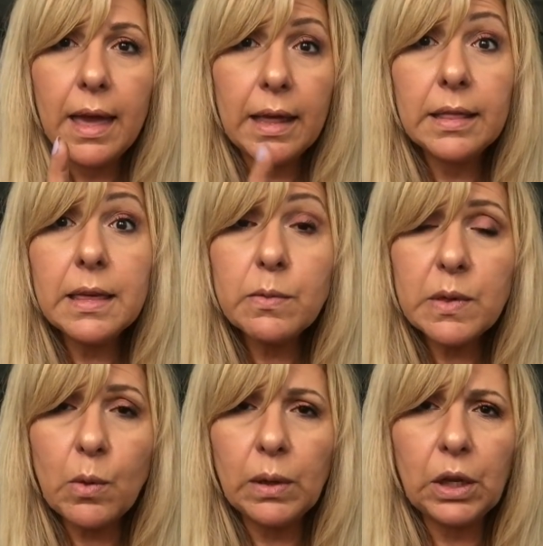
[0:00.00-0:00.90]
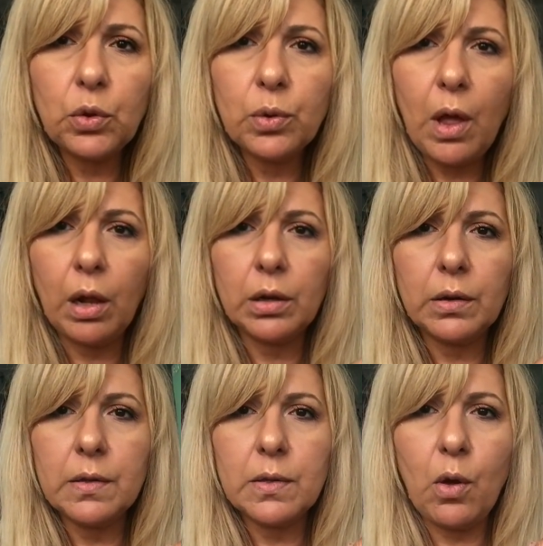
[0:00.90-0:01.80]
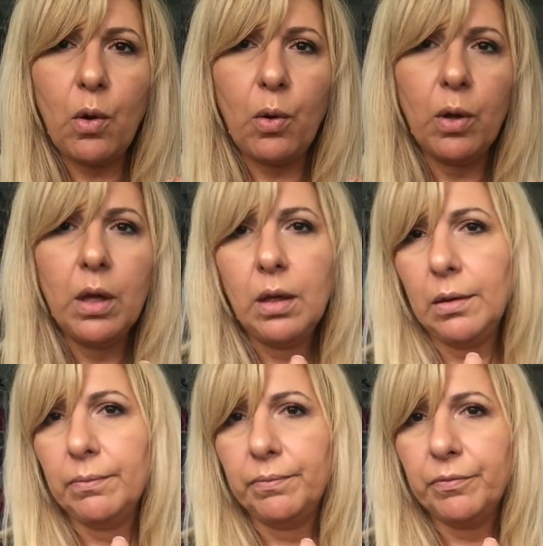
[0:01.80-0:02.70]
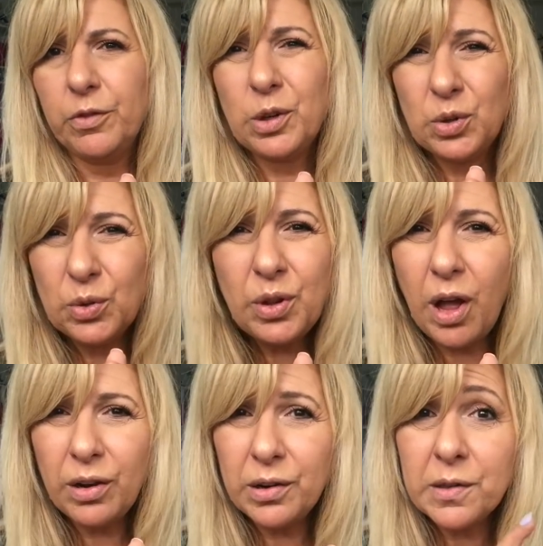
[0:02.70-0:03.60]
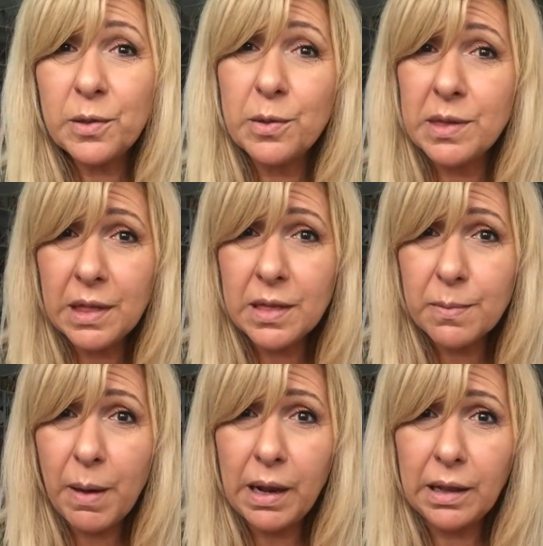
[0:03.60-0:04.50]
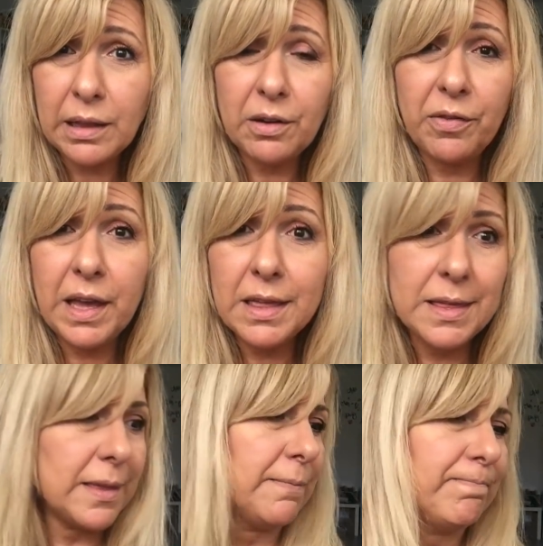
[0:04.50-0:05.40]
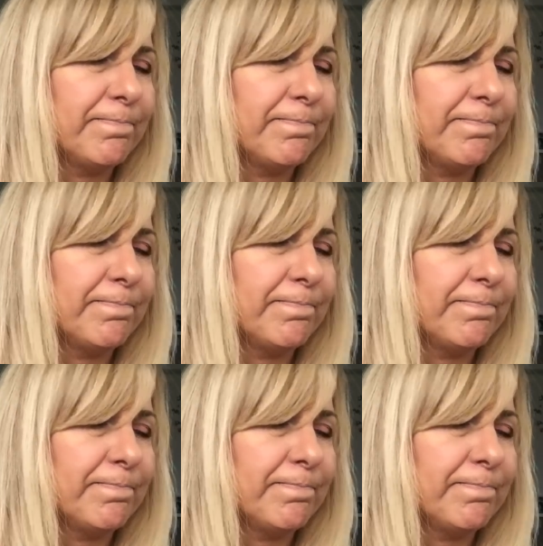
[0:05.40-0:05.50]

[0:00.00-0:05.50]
And this was only $2. So for $2 to see the smile on their face,